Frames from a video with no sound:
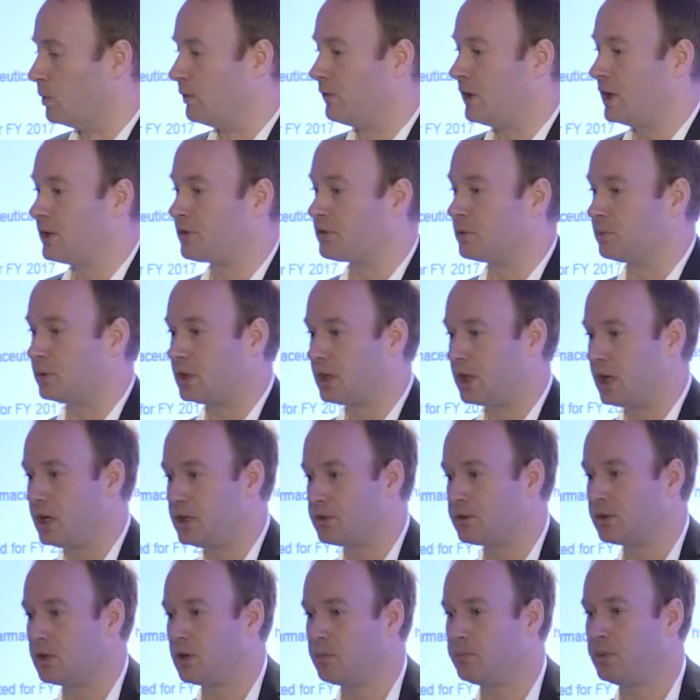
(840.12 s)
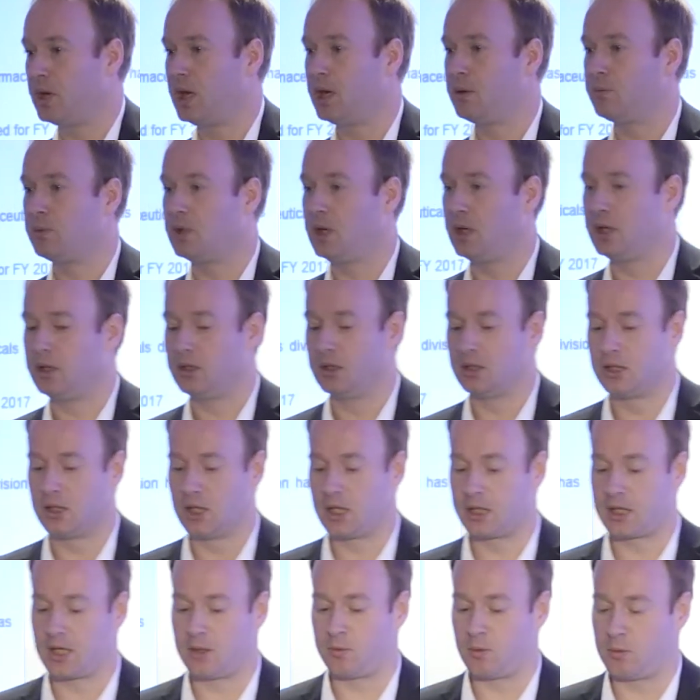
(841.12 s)
had some delays in our pipeline.
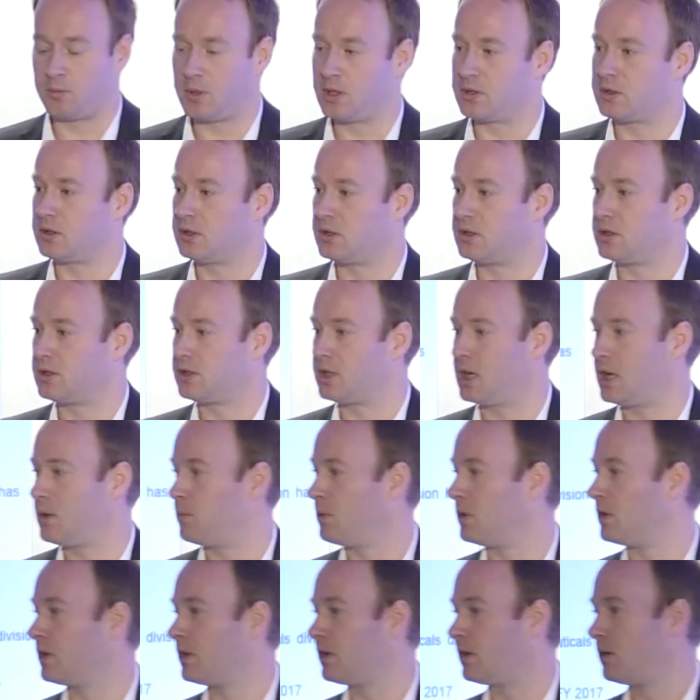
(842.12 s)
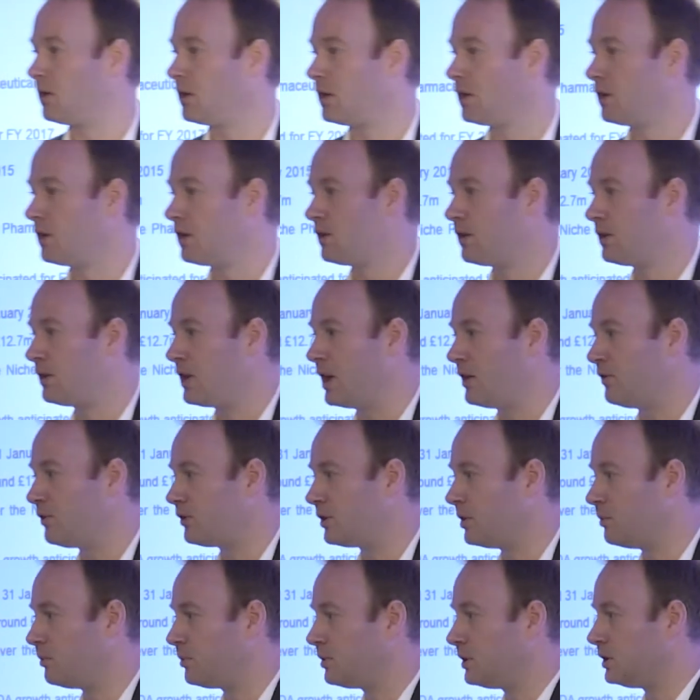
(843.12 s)
Again, we mentioned this statement. They've
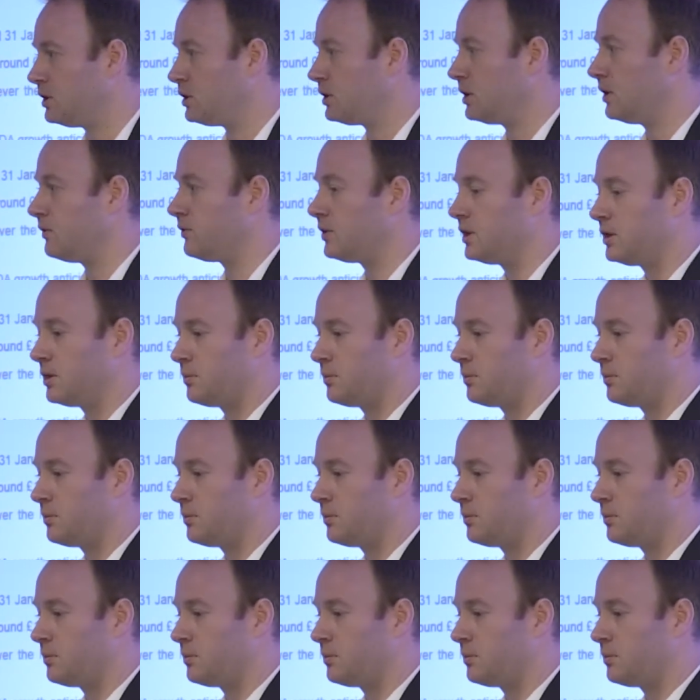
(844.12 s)
simply shifted the